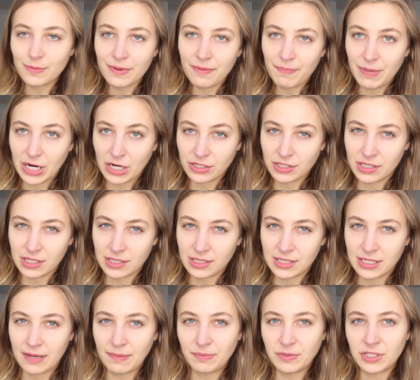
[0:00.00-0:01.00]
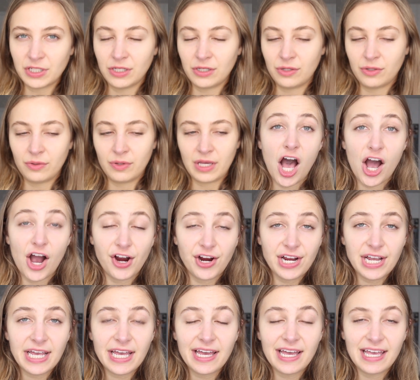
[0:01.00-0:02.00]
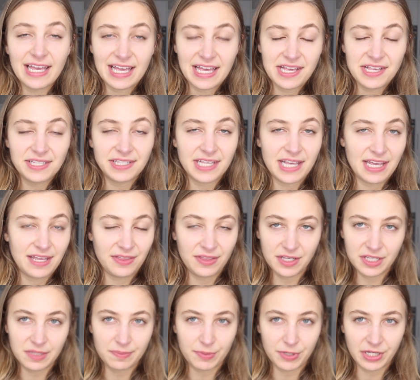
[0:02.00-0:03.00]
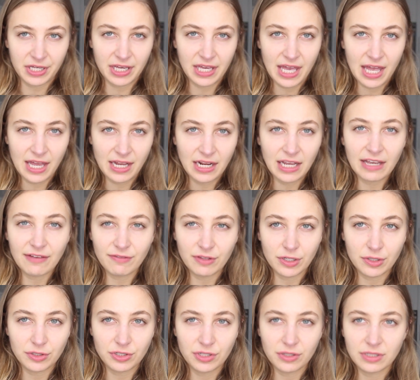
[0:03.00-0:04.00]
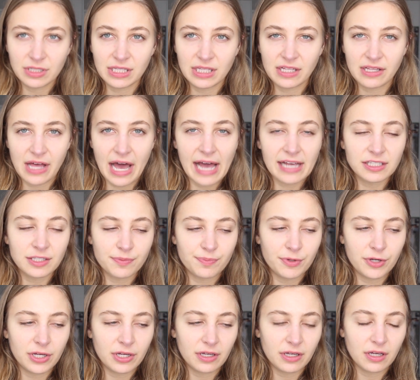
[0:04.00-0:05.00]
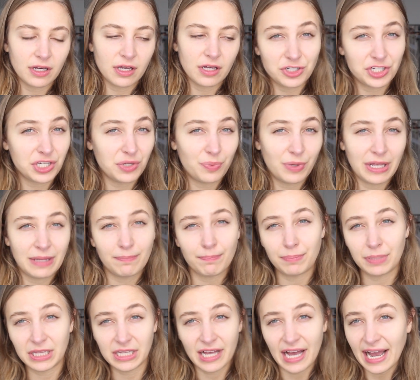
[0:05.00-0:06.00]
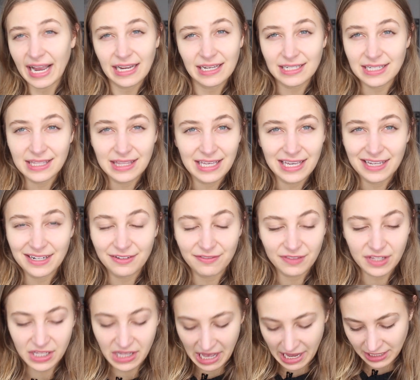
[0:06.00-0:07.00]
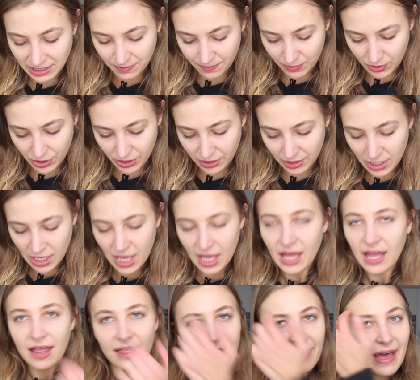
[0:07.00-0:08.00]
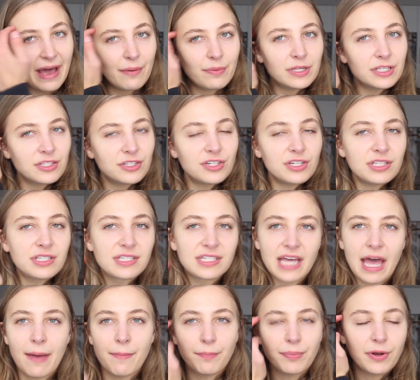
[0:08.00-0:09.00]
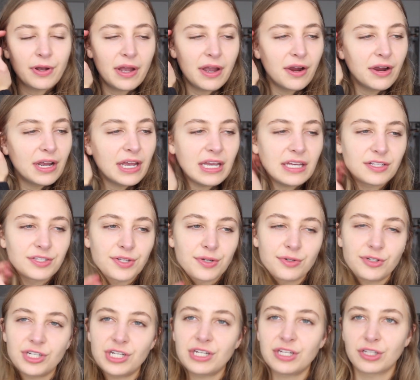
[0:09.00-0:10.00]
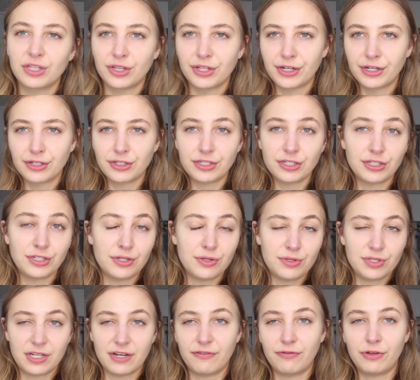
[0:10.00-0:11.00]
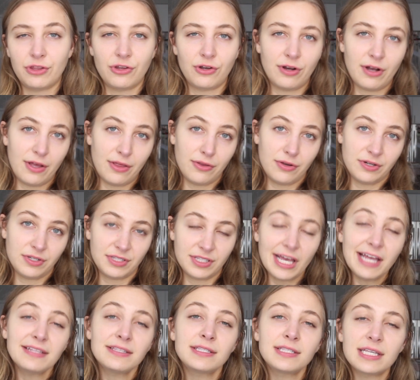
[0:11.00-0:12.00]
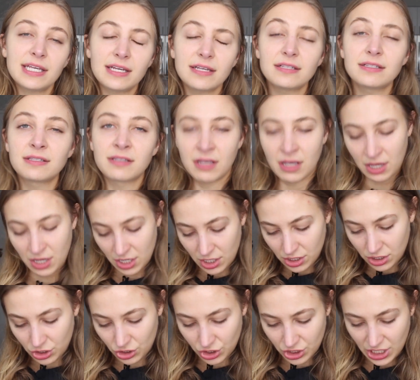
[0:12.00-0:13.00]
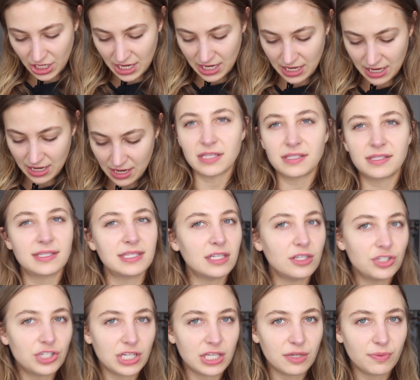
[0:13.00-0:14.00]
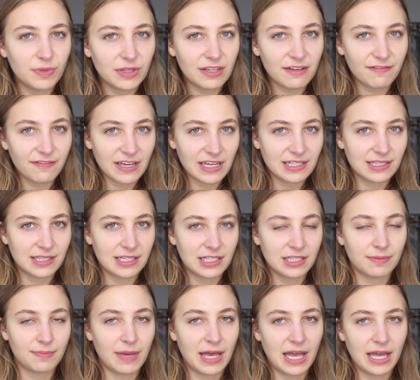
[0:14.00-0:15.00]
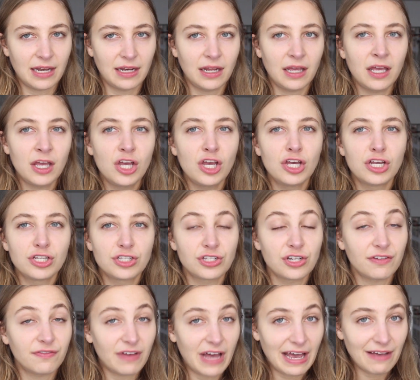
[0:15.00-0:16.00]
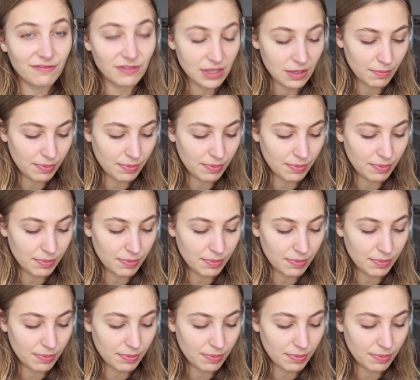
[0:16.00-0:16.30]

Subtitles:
what Barristan's up to. Arya is in this book again, even though she's in the last book. She went blind at the end of the last book. That was just temporary so she could learn to do stuff with her other senses. She is still chilling with the Faceless Men, survived the